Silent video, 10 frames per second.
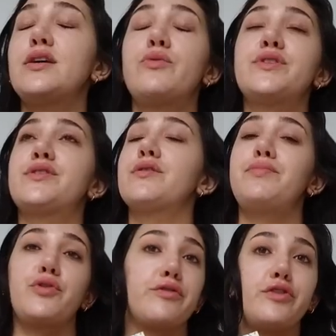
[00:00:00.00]
It was a
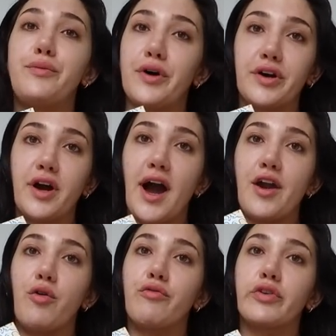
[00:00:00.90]
beautiful book. I
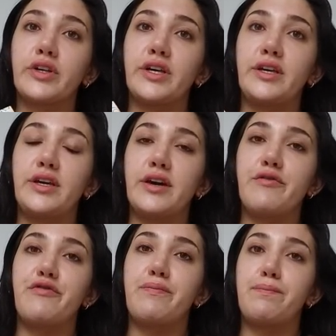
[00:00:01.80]
don't really
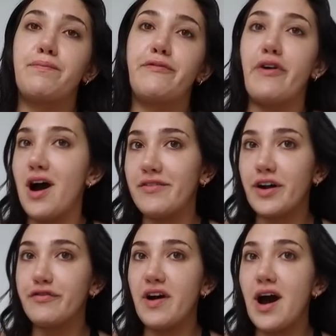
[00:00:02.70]
give 5
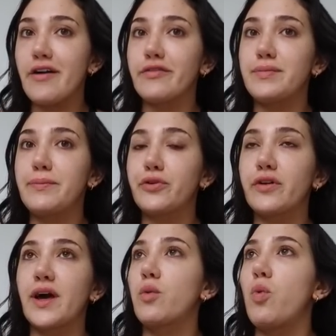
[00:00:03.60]
out of 5, and people
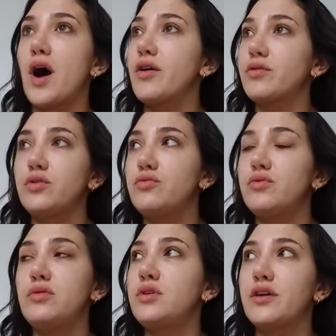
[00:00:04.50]
are like, why don't you
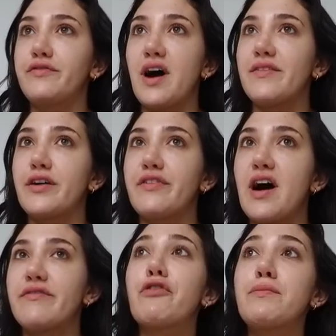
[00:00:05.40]
give 5 out of
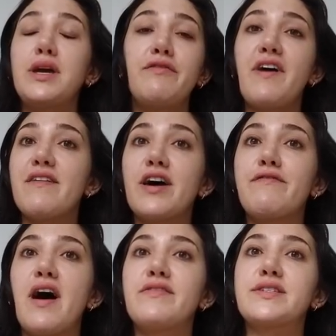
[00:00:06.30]
5? For me, 5 out
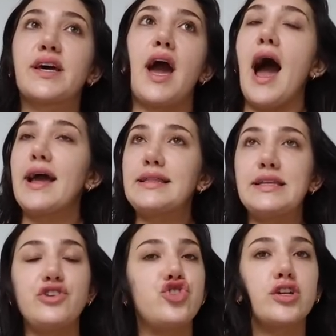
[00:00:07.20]
of 5 is like, I
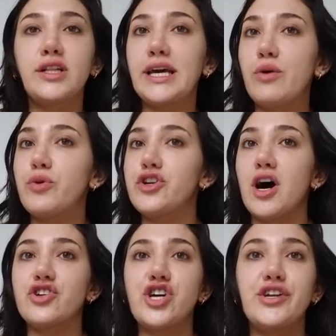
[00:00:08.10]
literally would
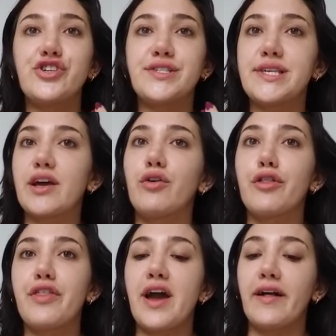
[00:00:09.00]
not change a
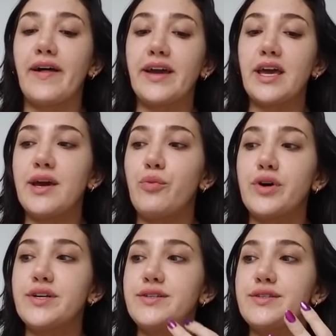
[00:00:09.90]
single thing. Like it
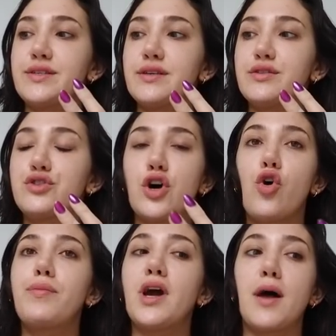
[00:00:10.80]
was
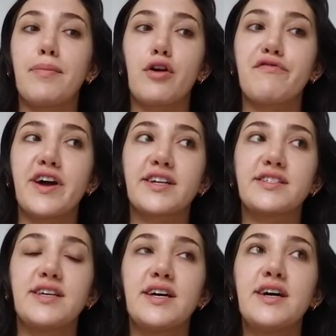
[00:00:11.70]
so beyond
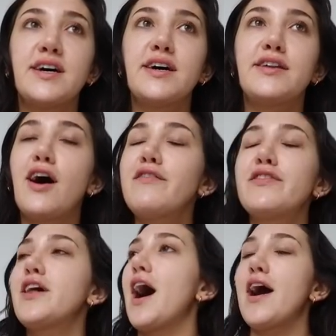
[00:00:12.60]
perfect. Not
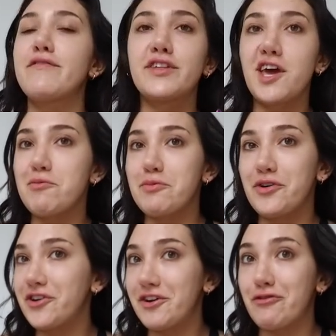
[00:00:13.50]
even that I have the
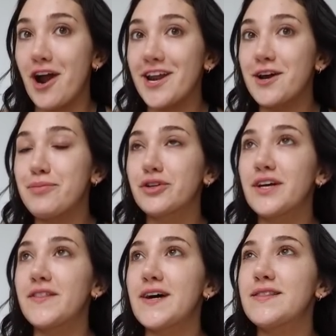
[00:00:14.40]
capability of writing a book
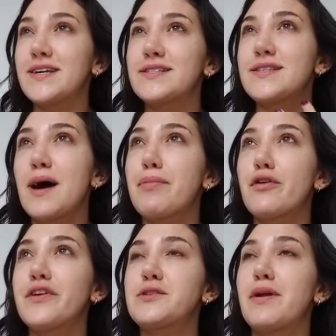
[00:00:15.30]
that's that
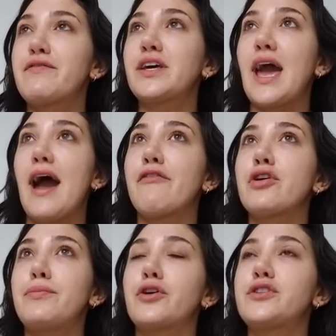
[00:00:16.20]
perfect, but I feel like
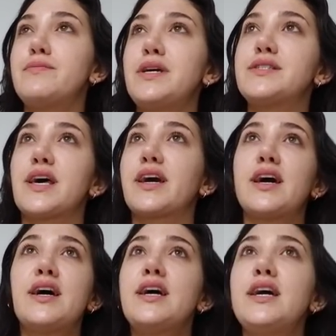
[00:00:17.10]
every book to me is like,
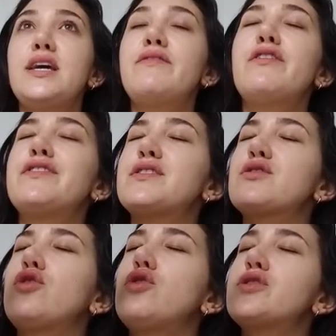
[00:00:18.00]
even if it's as
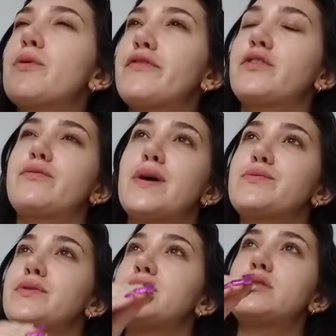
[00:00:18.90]
close to perfect as
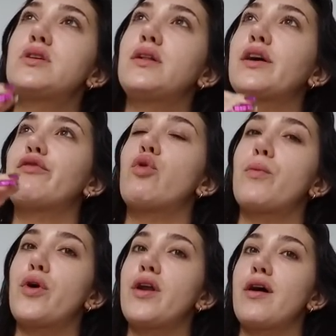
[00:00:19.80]
possible, it's still like a
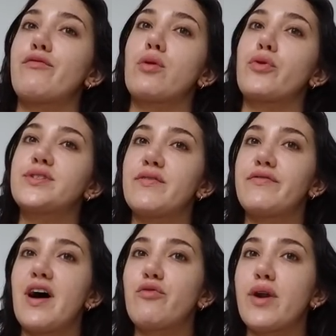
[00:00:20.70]
4.9,
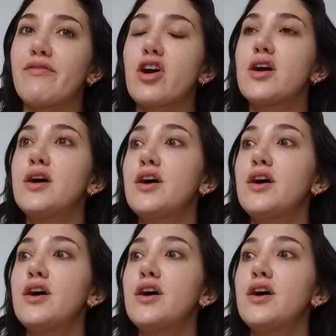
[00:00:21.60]
4.75, whatever.